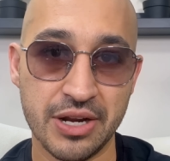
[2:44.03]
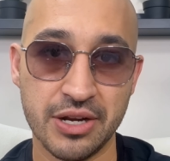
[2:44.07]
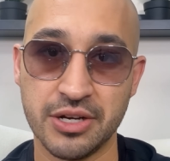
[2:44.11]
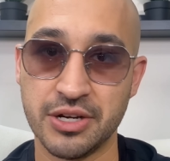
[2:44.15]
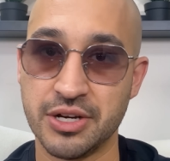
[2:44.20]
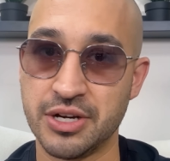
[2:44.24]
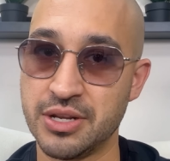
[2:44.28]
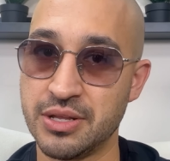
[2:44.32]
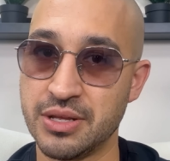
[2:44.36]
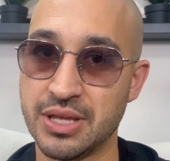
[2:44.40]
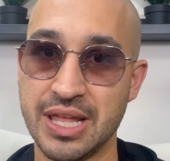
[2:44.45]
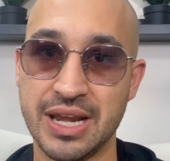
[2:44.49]

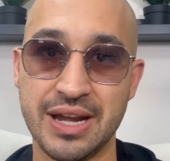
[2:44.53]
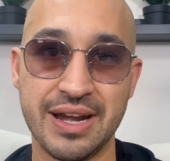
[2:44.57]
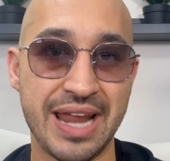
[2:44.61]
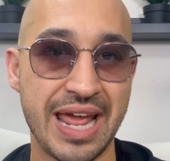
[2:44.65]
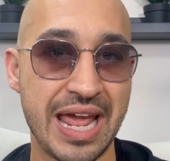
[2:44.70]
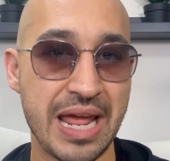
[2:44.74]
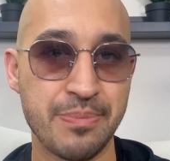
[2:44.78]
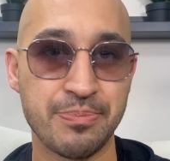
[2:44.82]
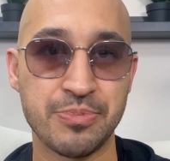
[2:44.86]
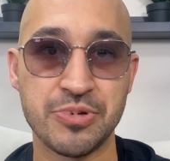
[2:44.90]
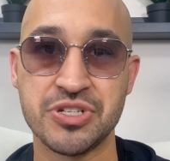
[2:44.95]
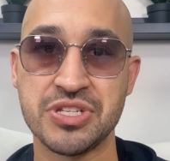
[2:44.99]
You're going to get an
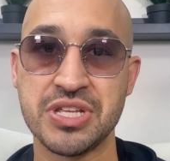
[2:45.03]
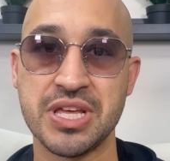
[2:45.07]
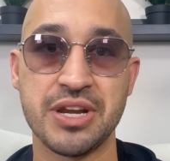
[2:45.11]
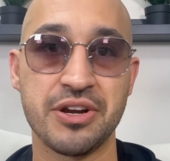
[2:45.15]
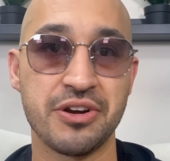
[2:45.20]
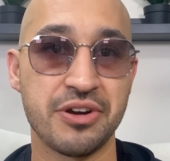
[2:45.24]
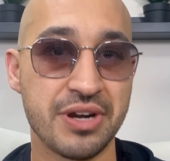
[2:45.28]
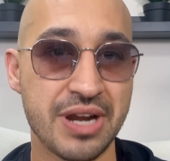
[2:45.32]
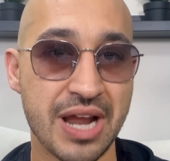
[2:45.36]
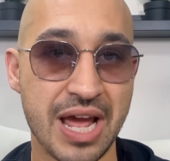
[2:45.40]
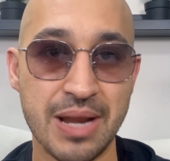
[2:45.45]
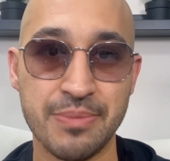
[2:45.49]
8%
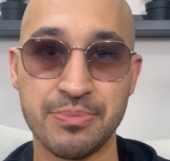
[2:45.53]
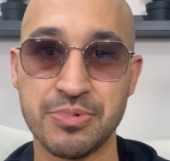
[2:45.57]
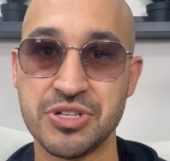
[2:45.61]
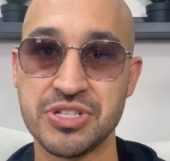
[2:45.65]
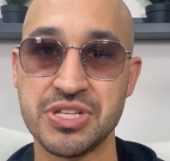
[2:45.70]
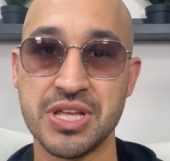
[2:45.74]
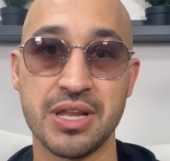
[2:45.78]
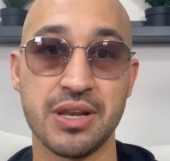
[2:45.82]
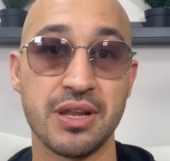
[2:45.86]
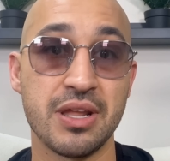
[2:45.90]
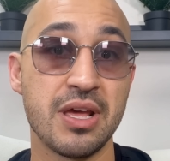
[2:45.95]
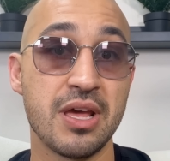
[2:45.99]
or a
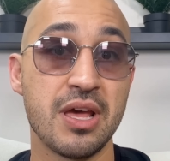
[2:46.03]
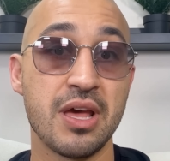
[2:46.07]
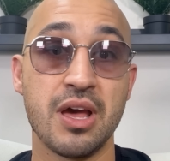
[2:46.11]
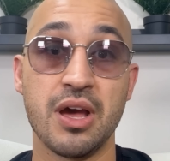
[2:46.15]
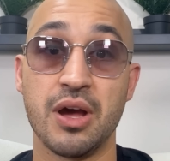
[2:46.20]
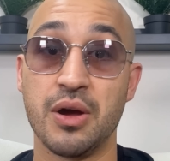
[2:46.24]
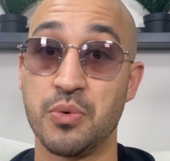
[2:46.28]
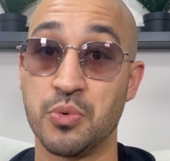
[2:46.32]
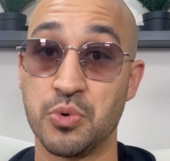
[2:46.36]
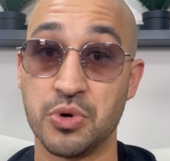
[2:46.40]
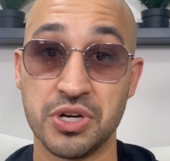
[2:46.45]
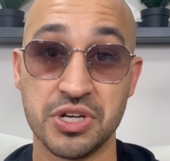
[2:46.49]
9%
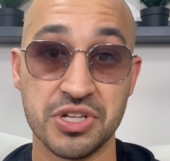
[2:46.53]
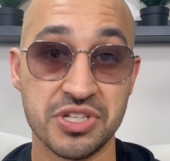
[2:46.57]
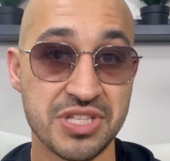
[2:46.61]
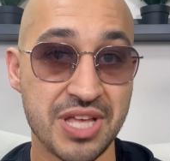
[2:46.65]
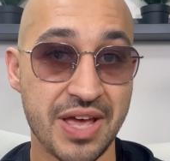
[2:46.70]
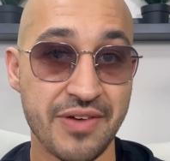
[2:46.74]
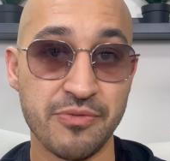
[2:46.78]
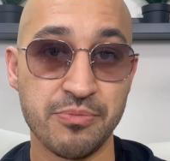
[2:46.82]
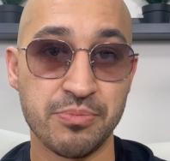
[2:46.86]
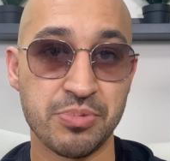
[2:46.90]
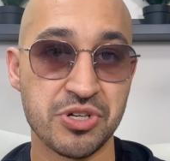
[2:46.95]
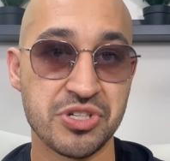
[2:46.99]
or a
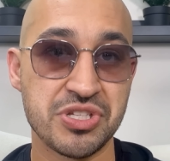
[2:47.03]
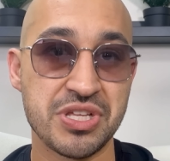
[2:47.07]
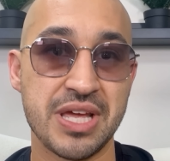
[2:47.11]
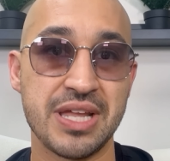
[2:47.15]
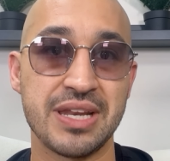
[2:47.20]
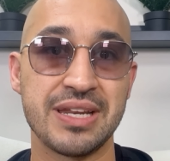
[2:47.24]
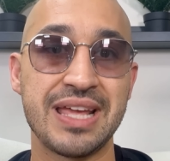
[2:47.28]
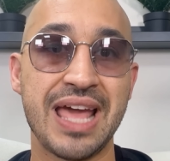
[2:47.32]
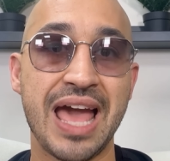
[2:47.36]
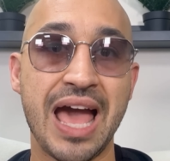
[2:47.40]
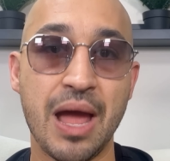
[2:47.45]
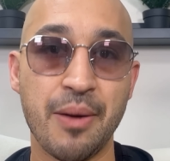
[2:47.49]

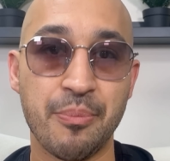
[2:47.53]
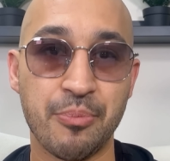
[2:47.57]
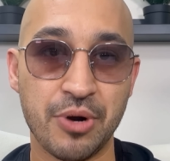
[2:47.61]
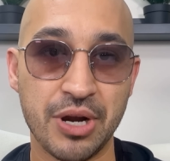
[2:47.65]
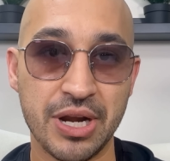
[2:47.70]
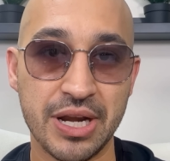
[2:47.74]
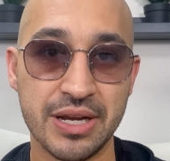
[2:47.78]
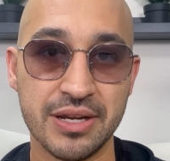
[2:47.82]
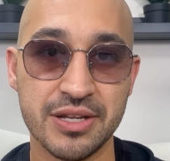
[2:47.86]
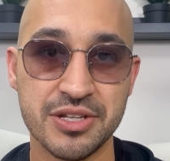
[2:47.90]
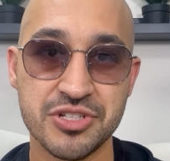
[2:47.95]
7% cap rate.